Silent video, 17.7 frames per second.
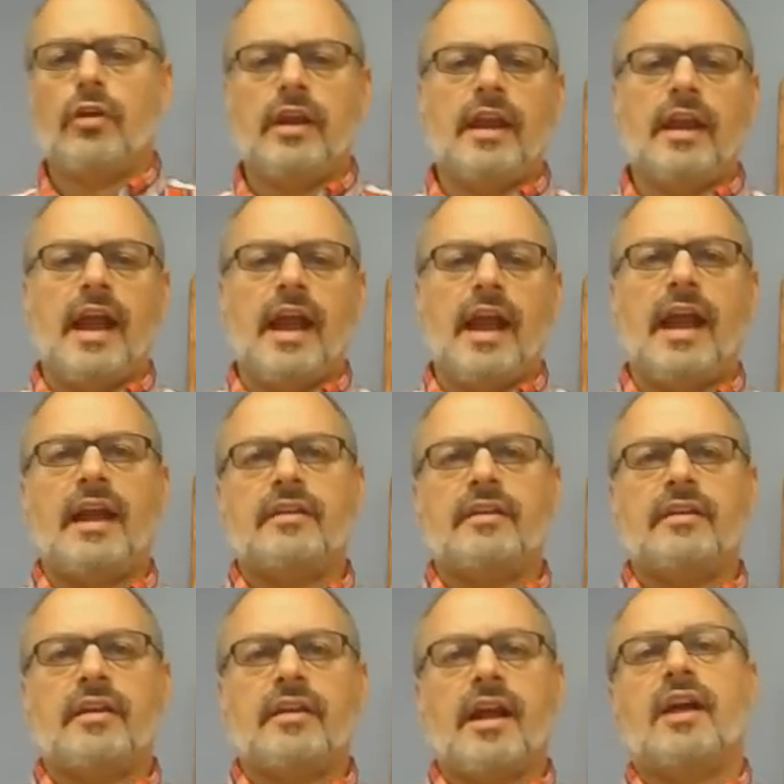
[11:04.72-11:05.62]
and a
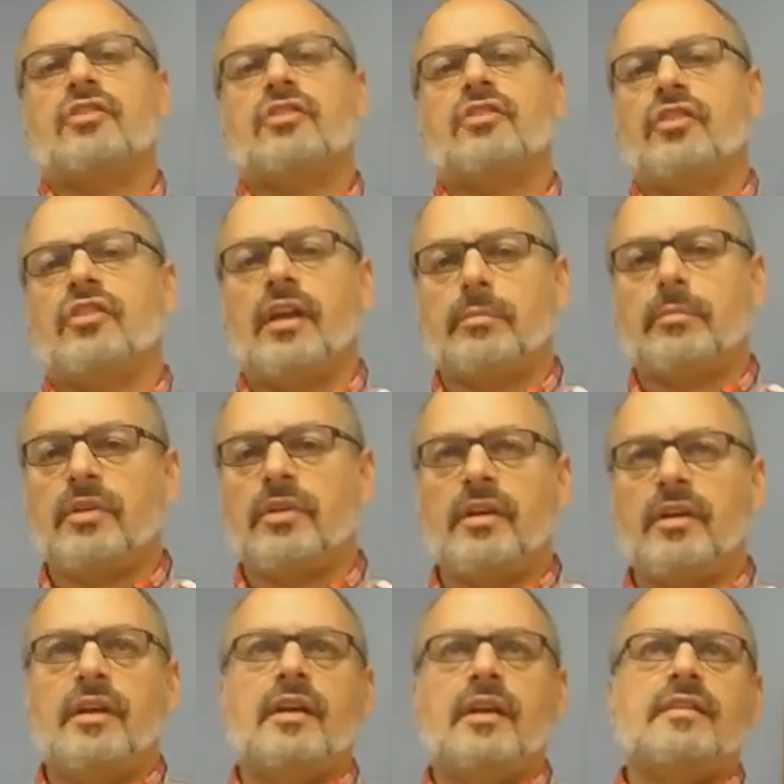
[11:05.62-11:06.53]
concept,
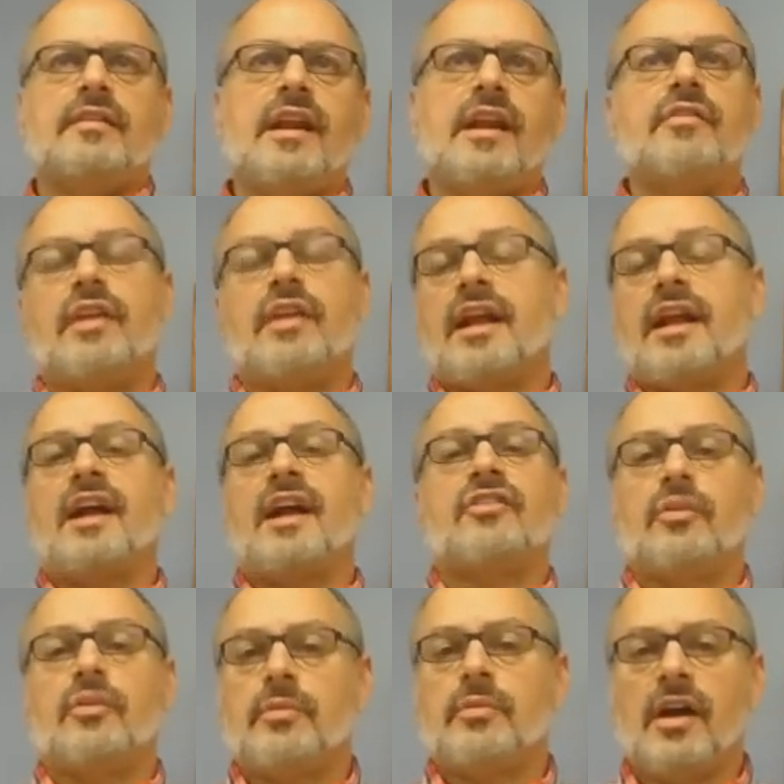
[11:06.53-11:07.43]
not even a
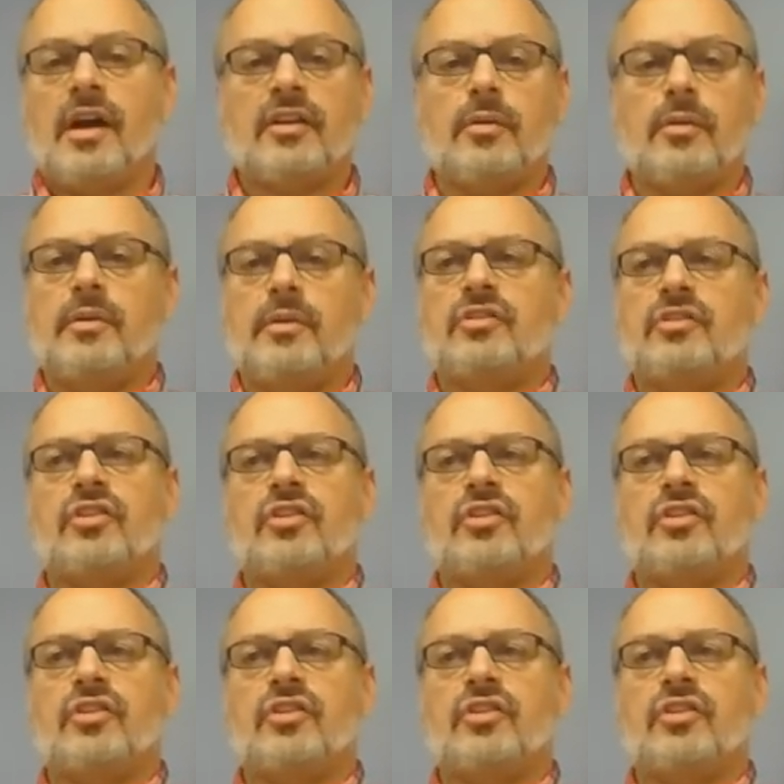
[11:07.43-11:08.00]
concept document, just